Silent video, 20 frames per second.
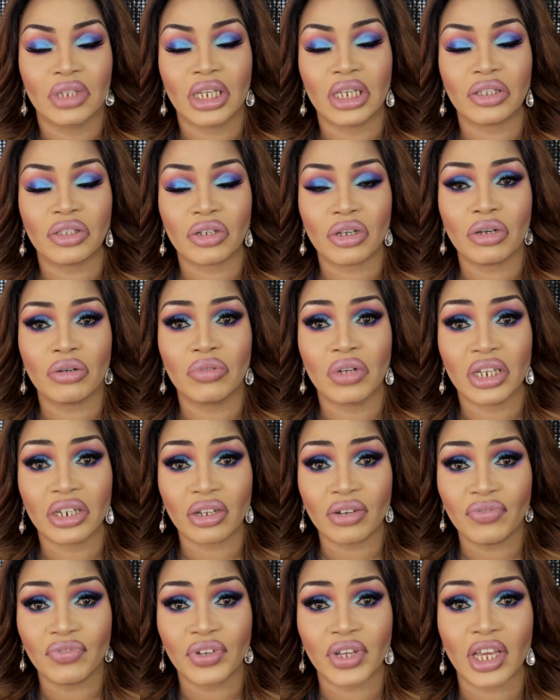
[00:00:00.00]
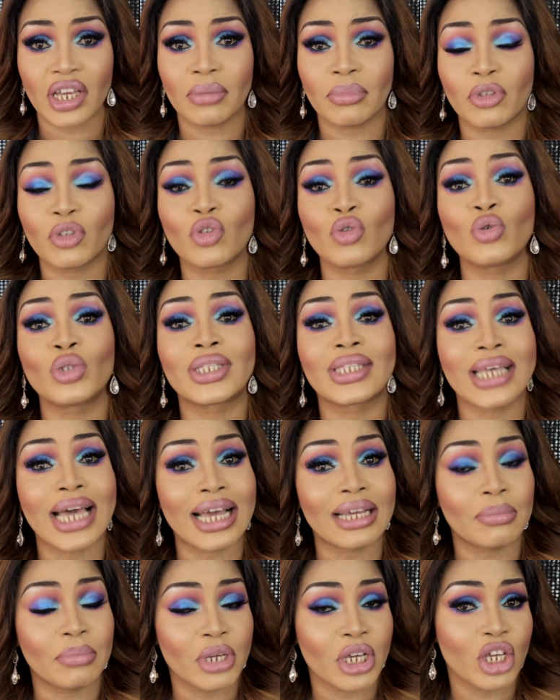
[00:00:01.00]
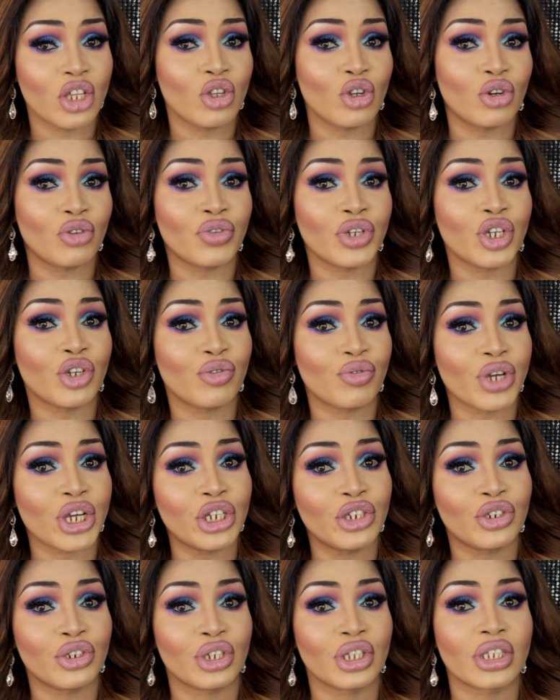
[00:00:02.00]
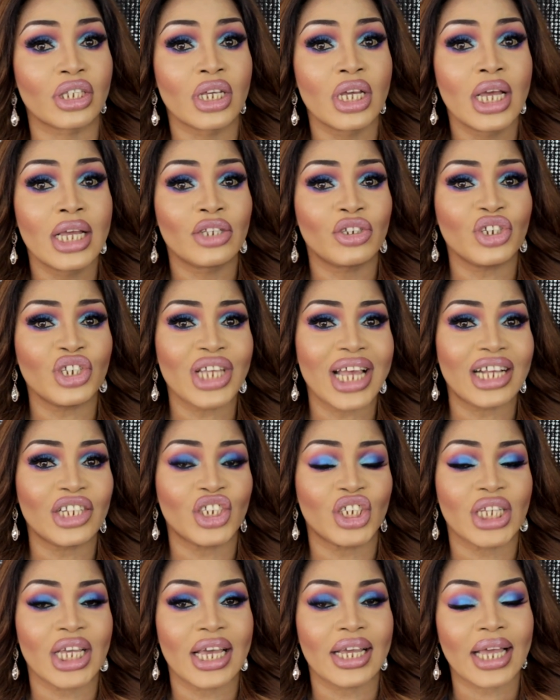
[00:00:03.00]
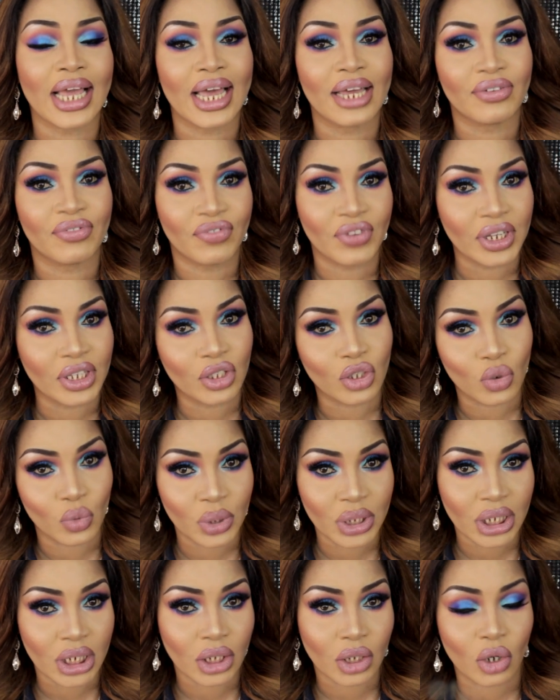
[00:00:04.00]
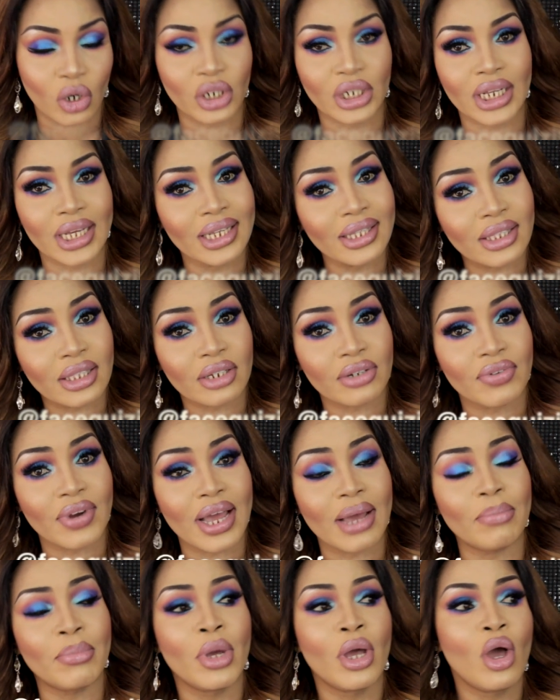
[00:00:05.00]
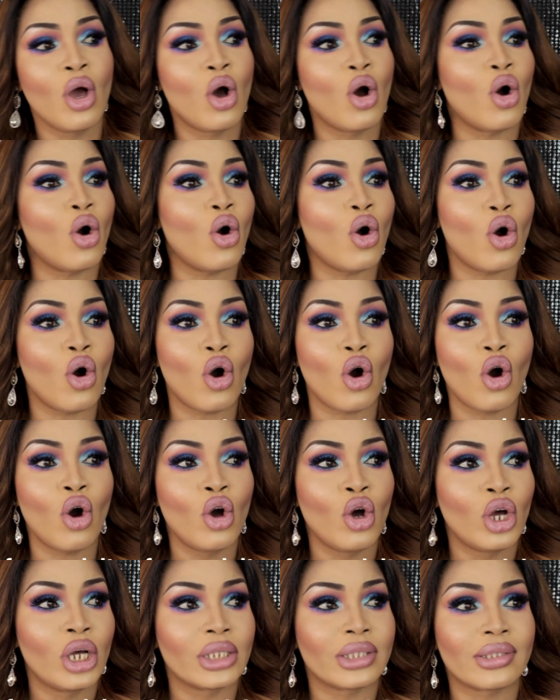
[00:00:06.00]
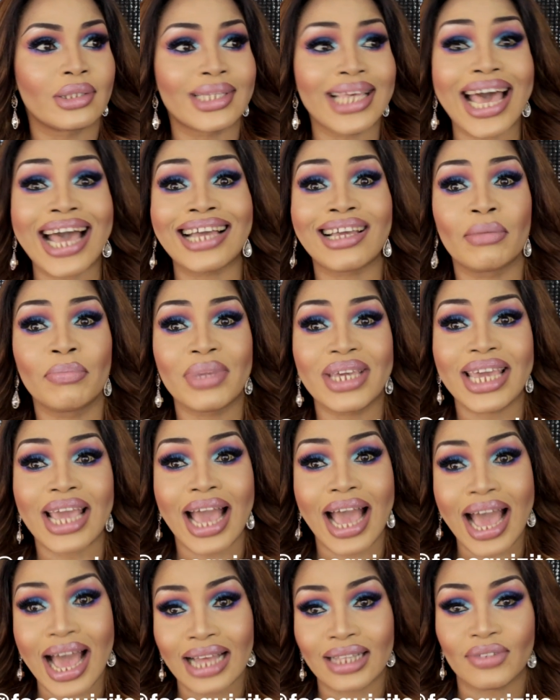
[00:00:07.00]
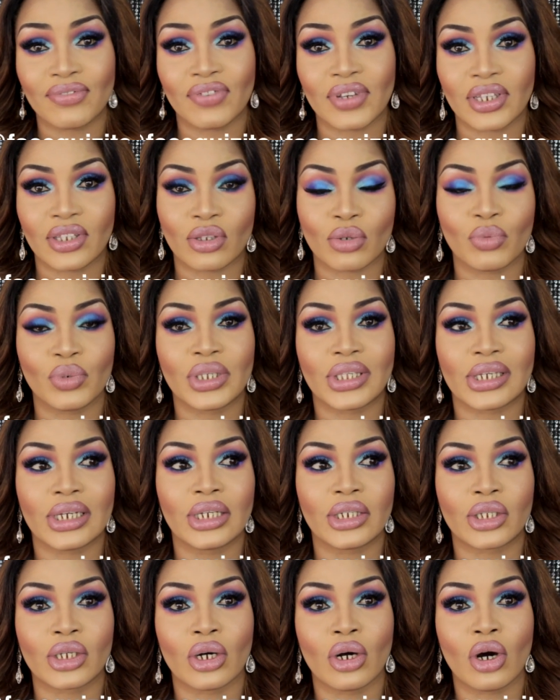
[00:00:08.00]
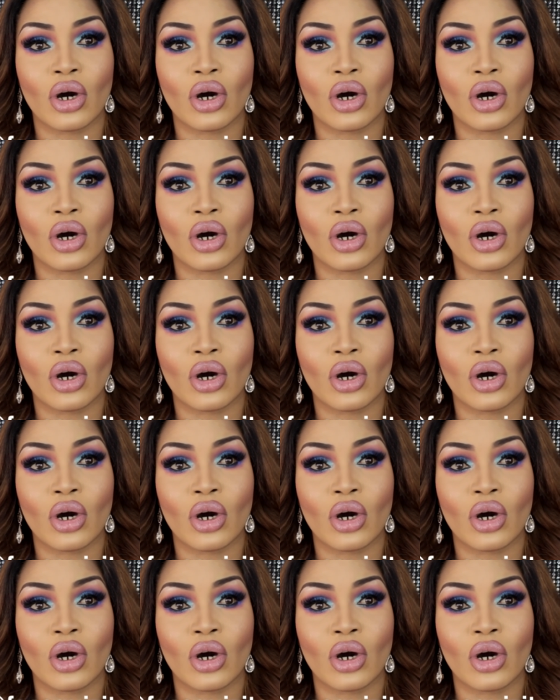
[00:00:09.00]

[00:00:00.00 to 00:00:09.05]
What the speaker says: let's go. And don't forget to tag me in your recreations. Just hashtag at Facequizite on Instagram, or tag me at Facequizite